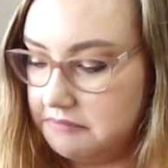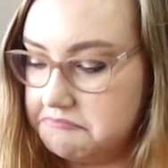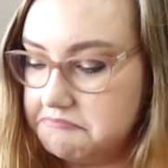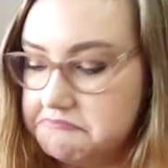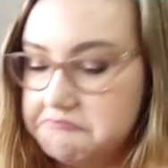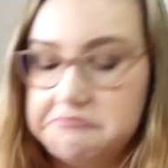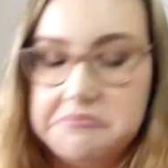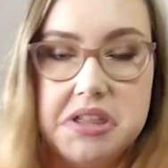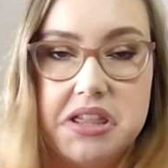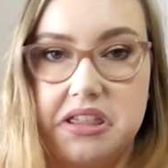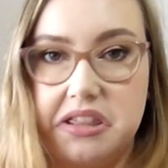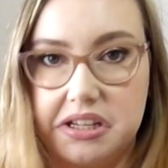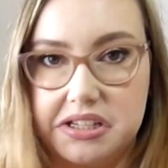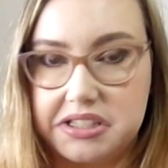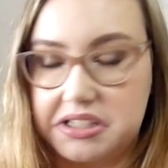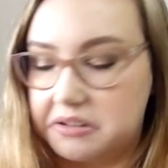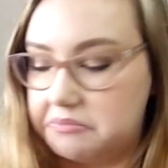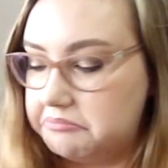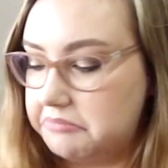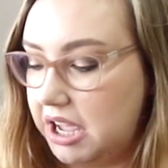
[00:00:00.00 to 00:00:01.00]
With
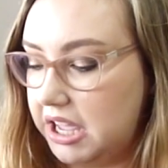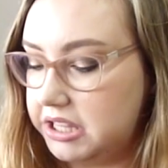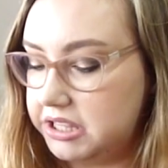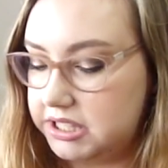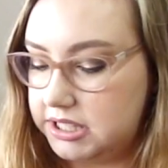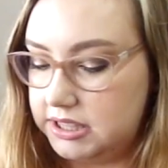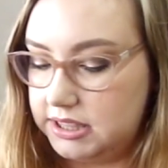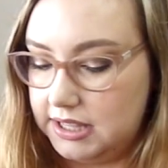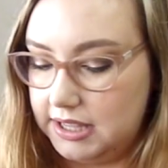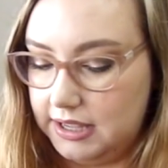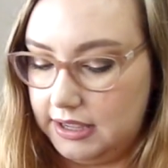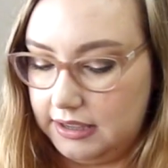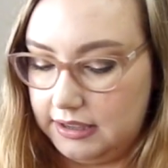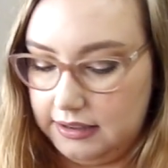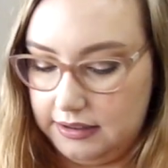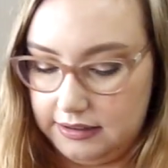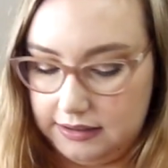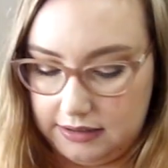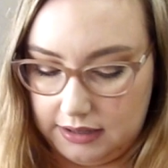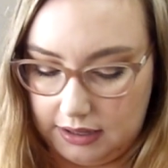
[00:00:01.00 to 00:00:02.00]
some mattes in there.
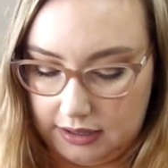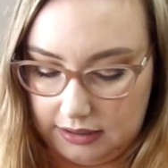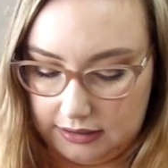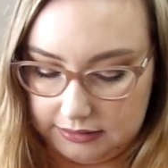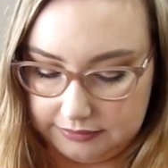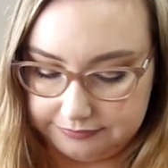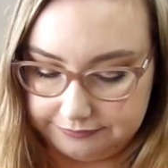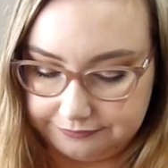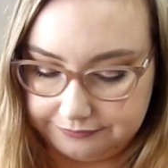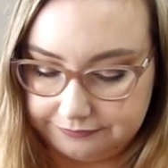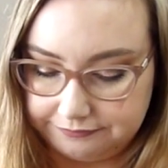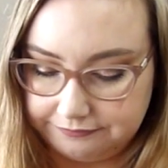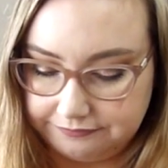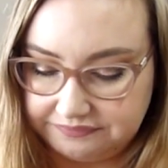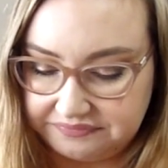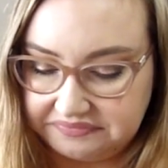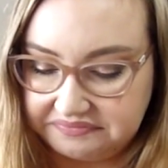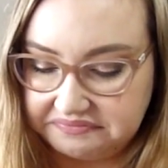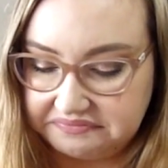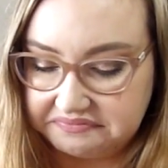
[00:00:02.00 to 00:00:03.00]
I
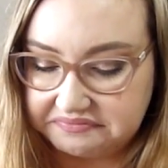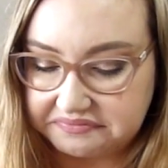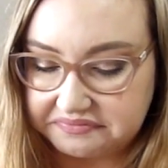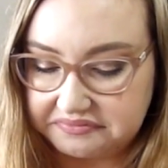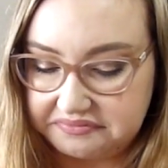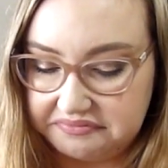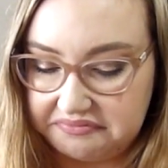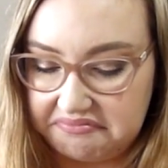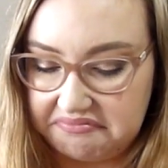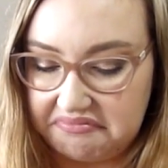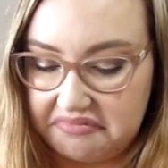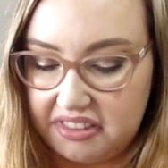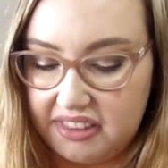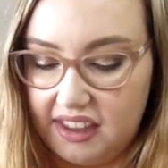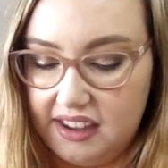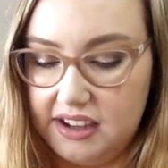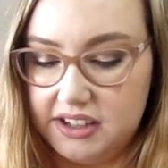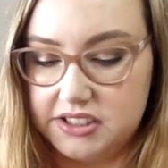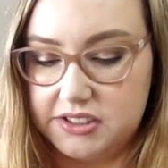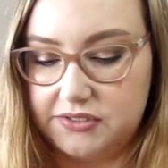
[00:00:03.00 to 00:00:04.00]

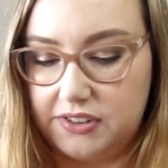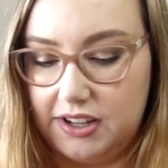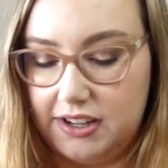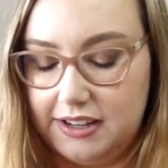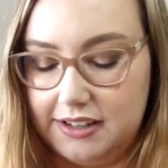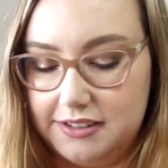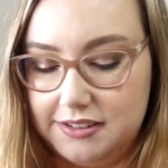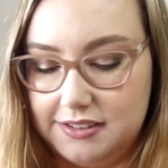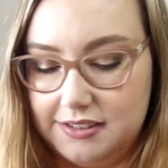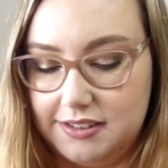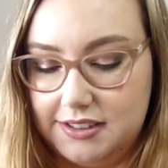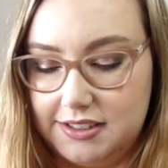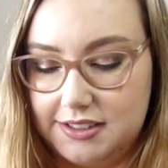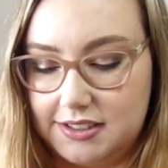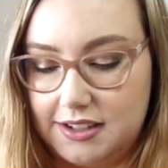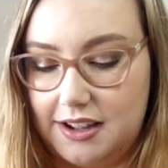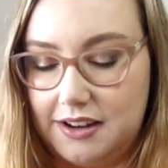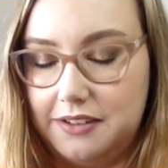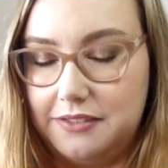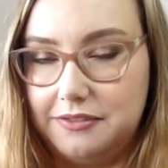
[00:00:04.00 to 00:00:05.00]
just find this
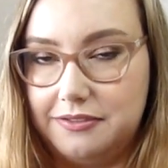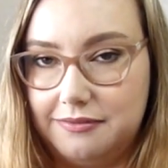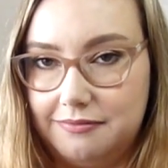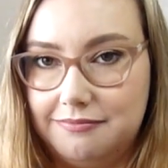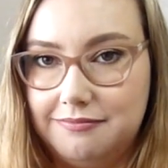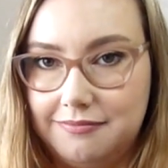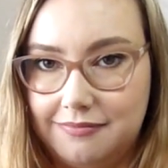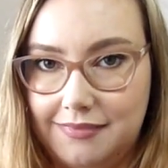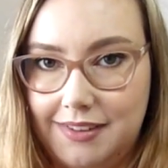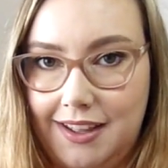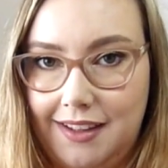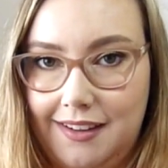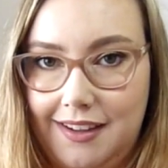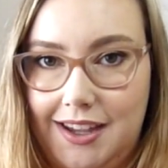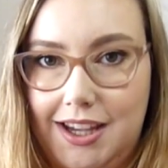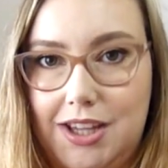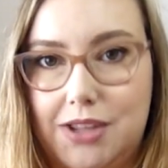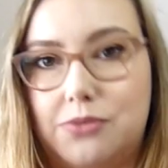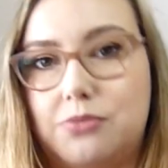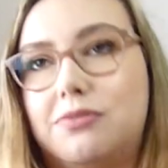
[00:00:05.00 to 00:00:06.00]
kind of
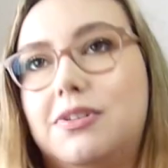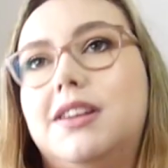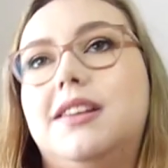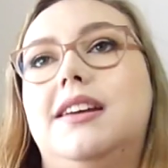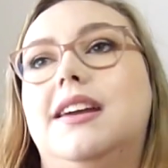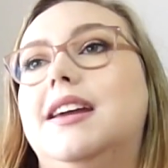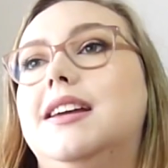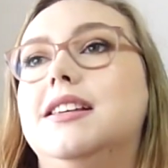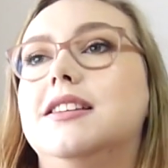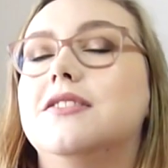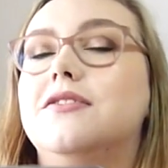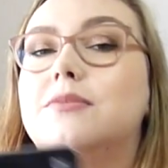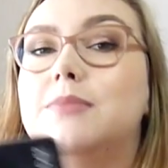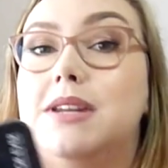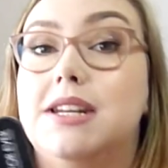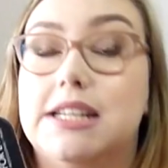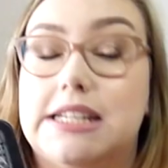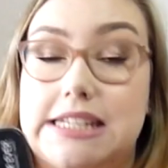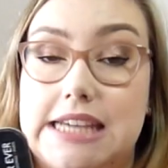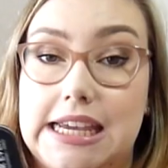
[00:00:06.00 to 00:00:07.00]
is really easy for me
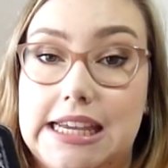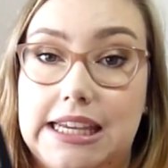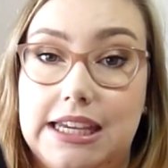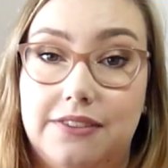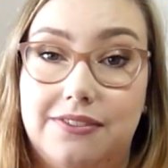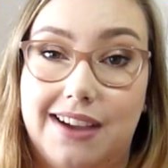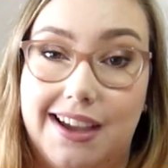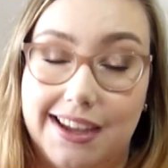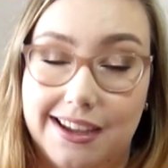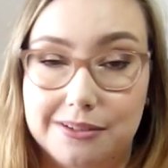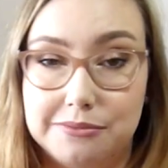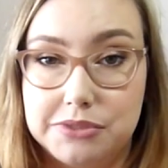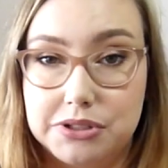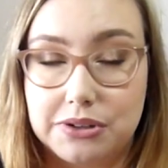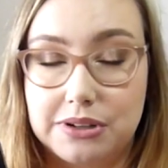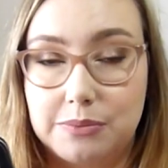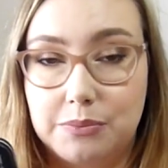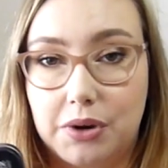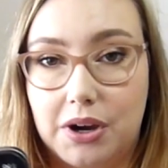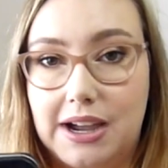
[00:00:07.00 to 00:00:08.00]
to take if I am
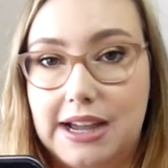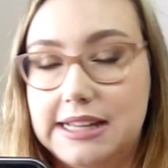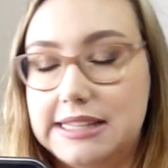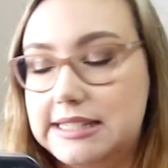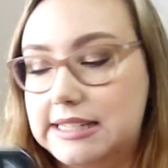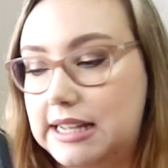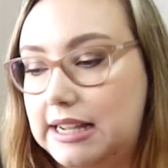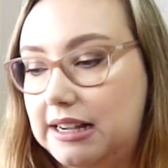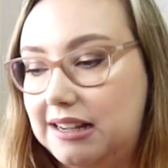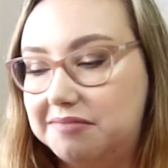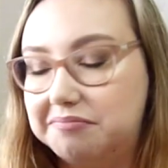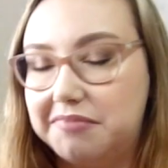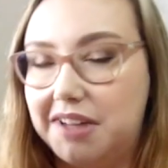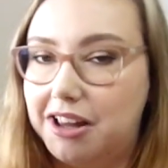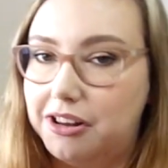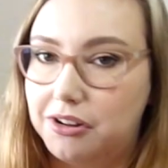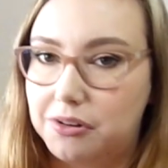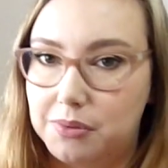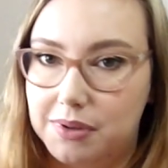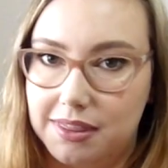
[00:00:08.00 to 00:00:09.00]
doing brides,
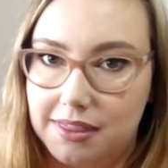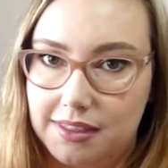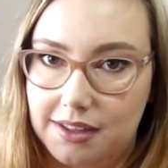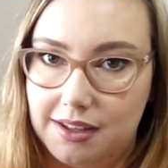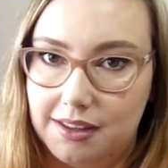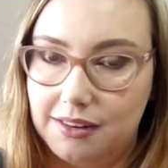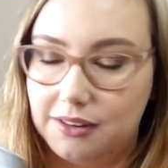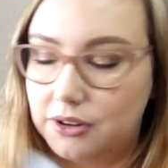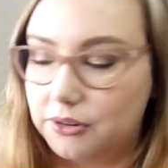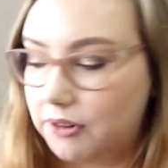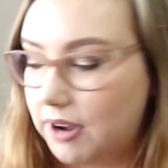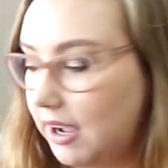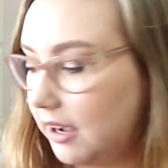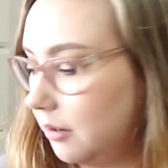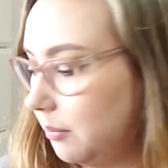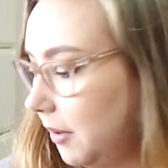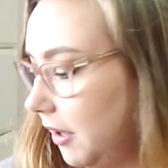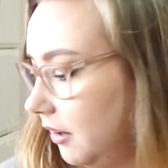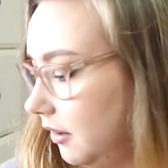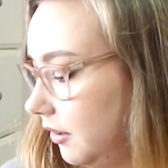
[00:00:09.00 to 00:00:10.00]
along with the
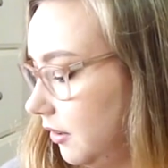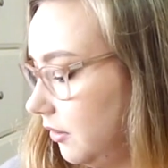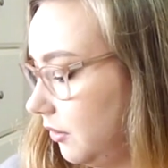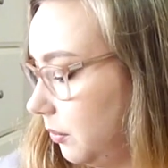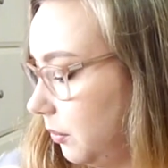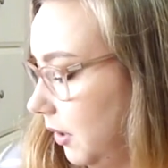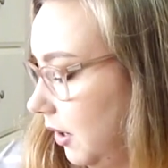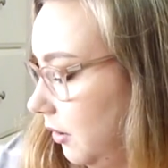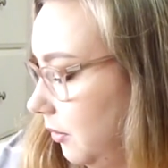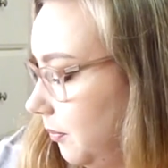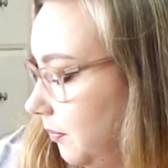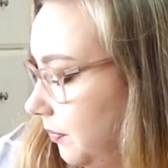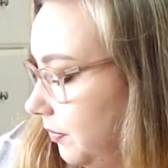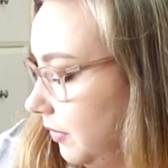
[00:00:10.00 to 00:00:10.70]
Lorac palette as well.